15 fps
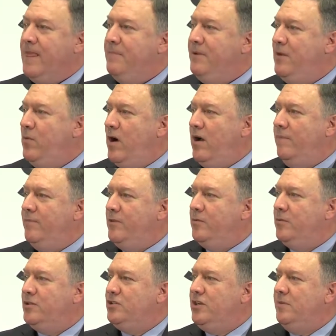Meanwhile,
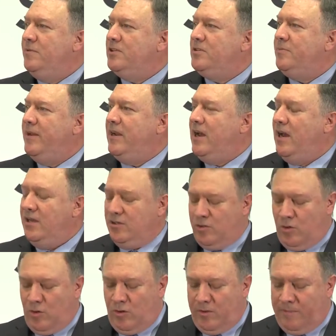the regime has spent
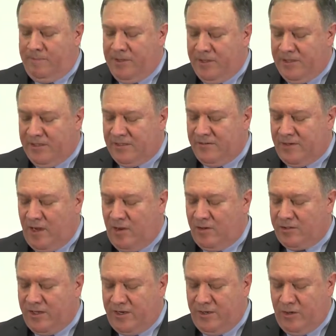untold billions of
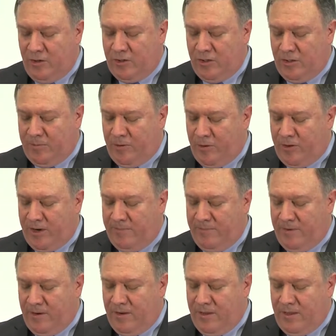dollars on a nuclear program
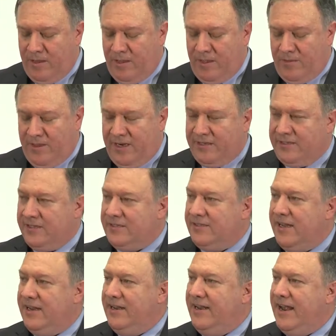that has
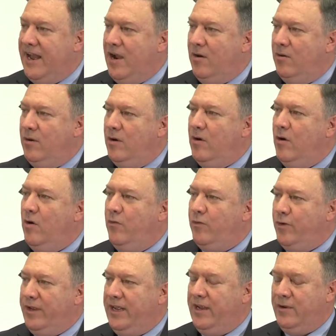extended now
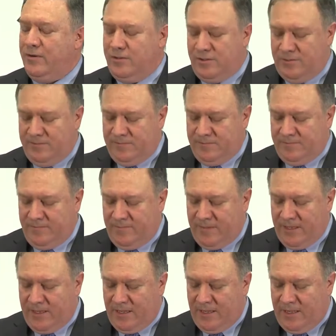over years.
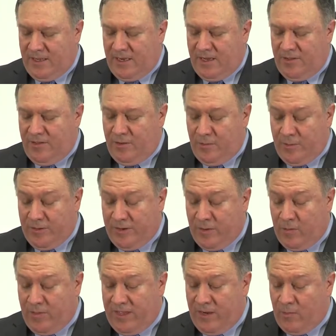
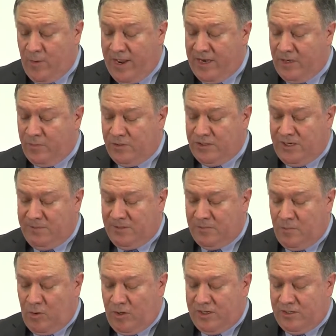The Iranian regime is more